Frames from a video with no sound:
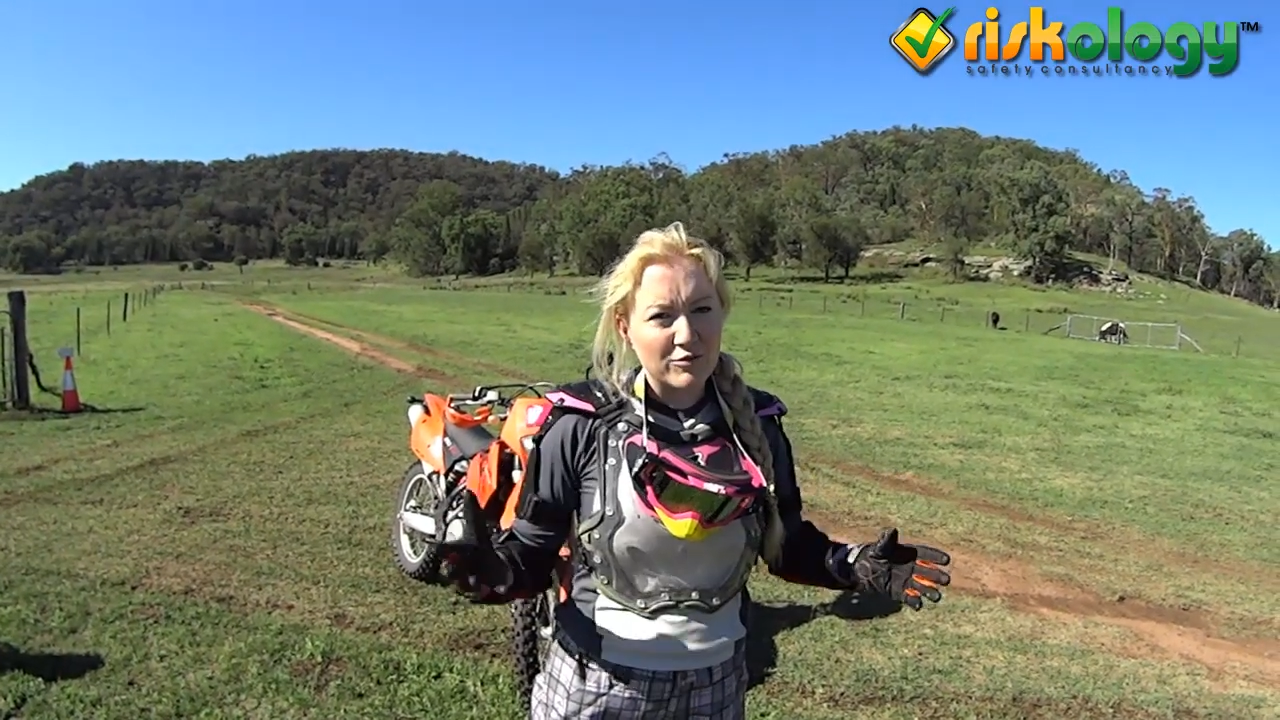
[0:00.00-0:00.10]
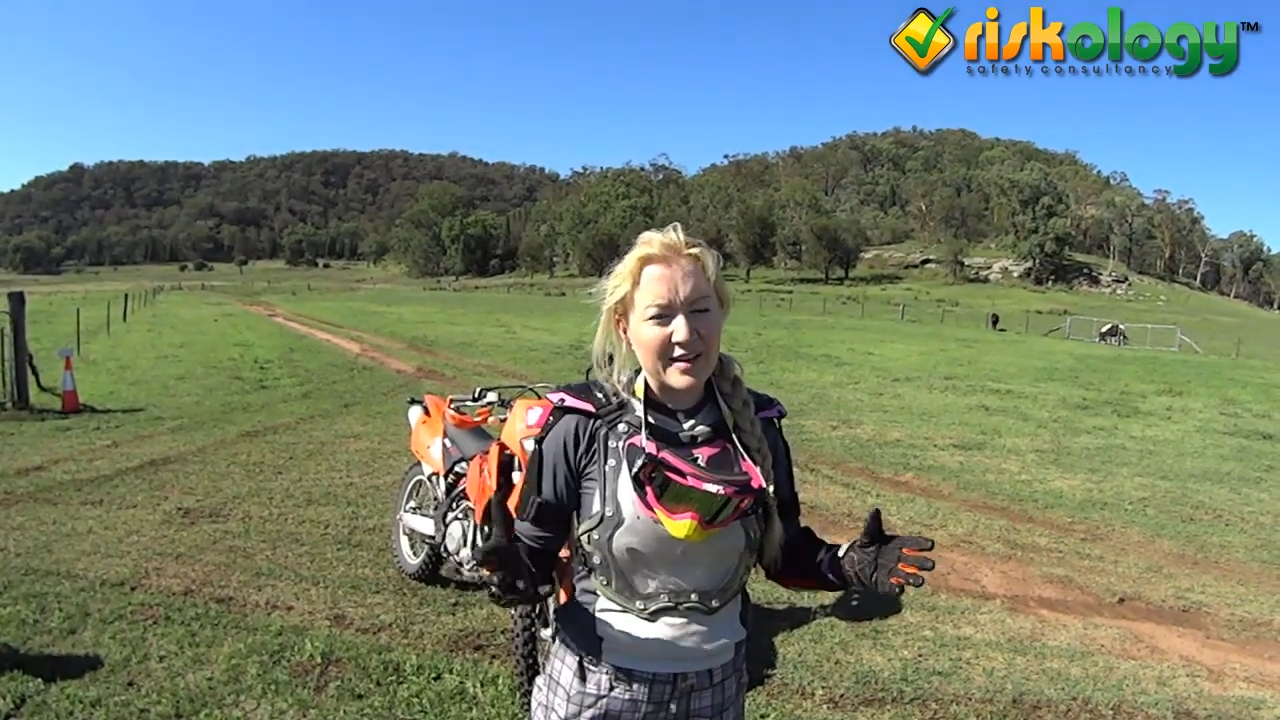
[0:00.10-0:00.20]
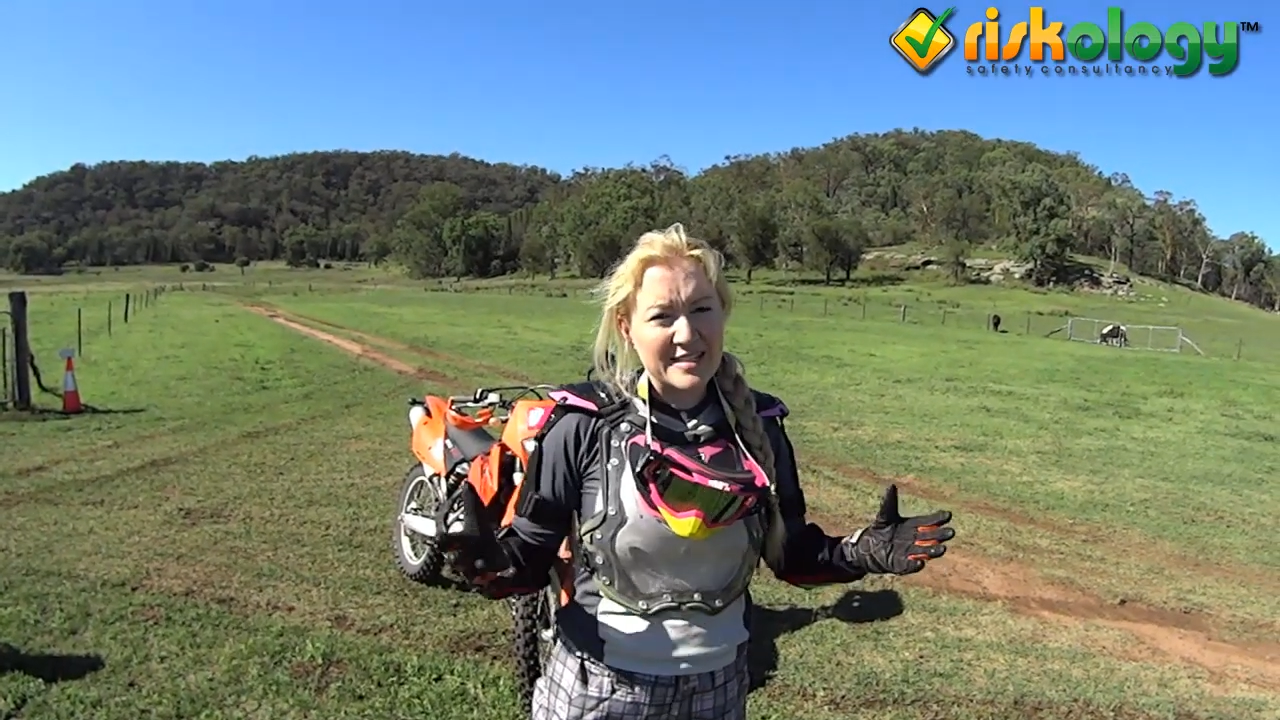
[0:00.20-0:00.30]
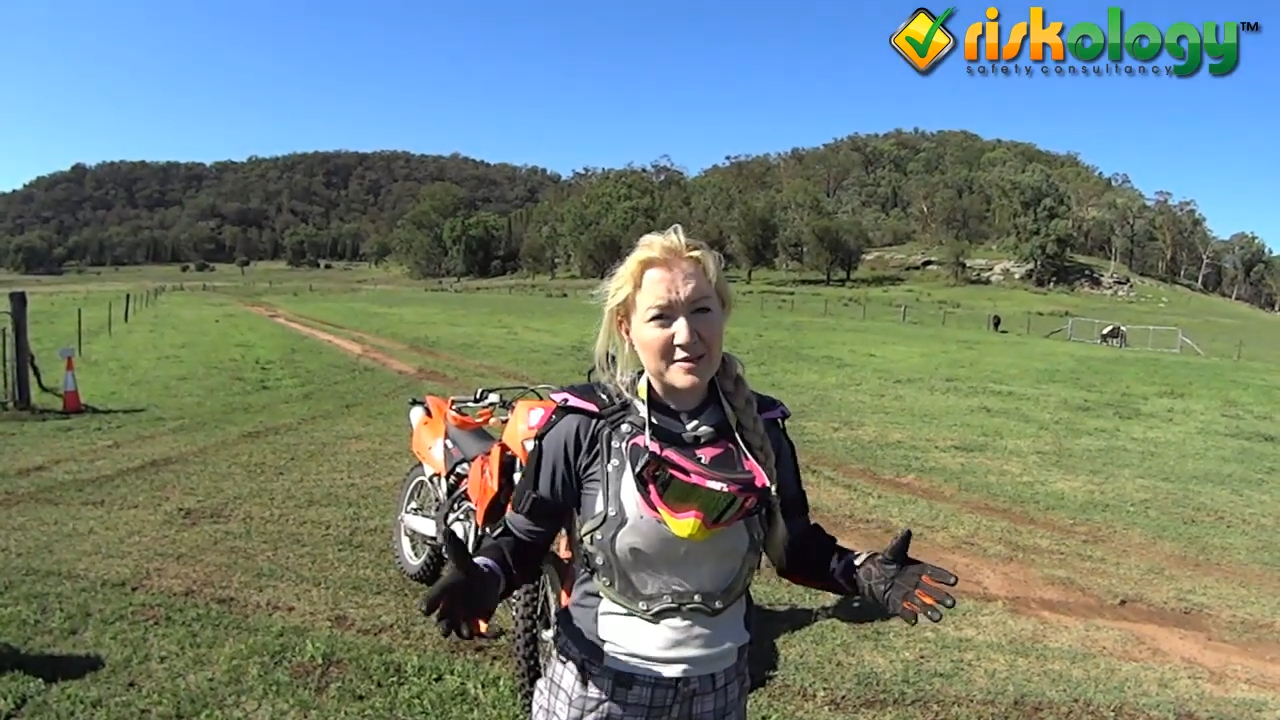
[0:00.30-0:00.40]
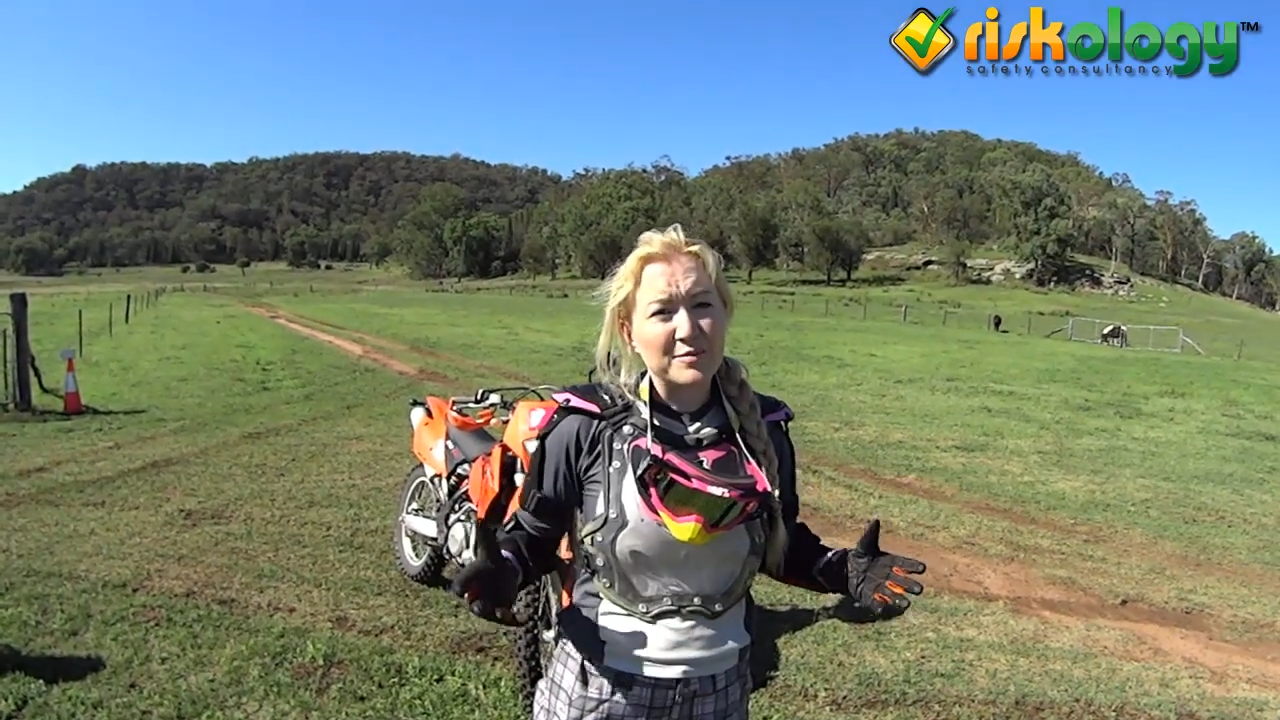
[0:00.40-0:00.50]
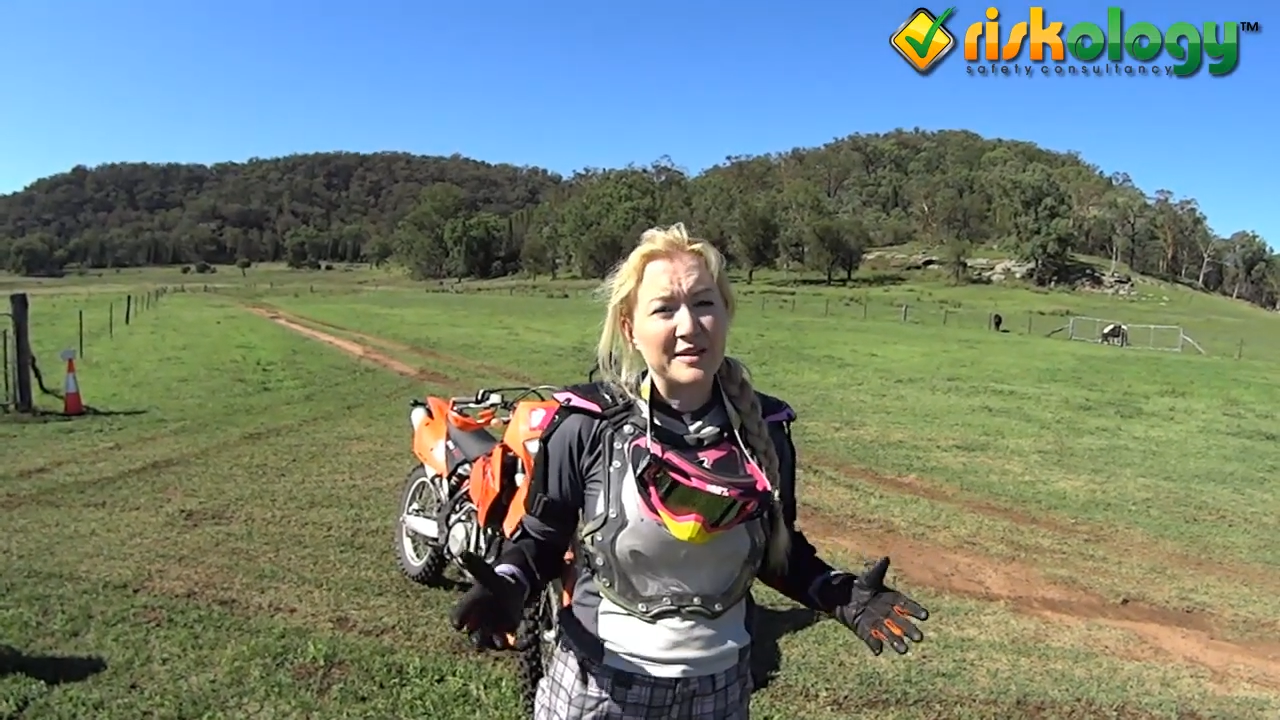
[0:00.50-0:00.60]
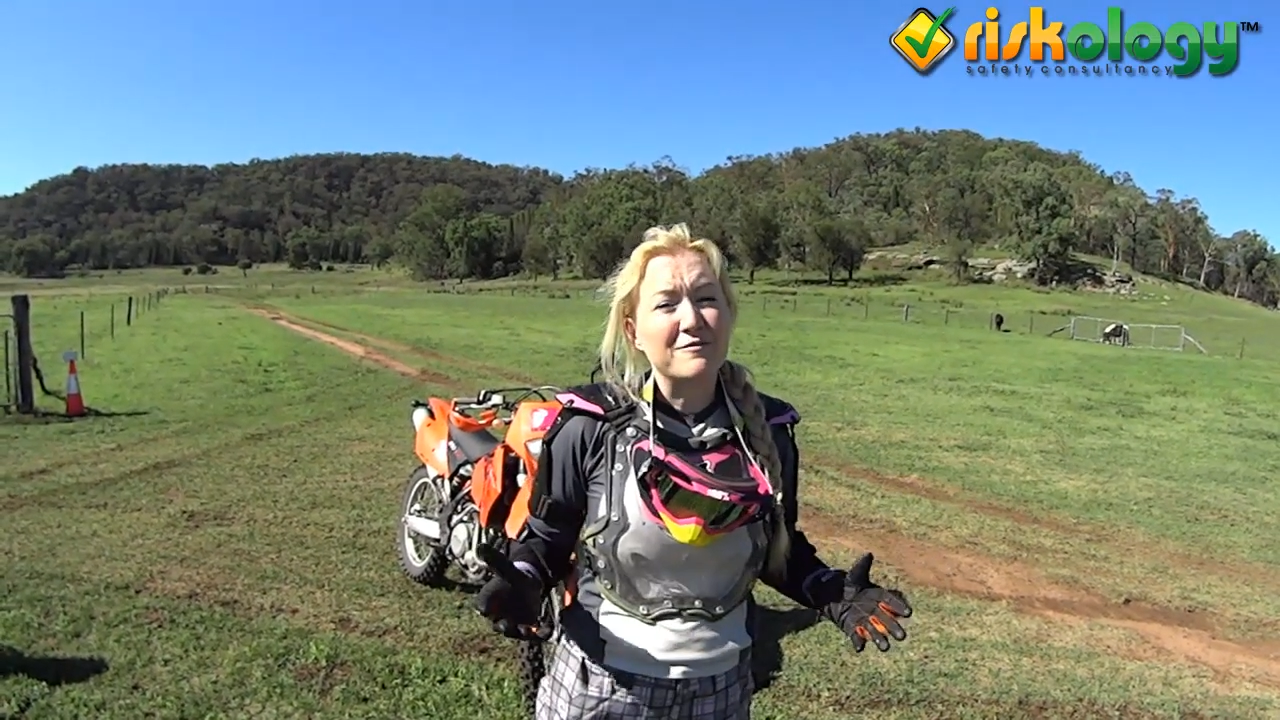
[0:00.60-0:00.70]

reasonably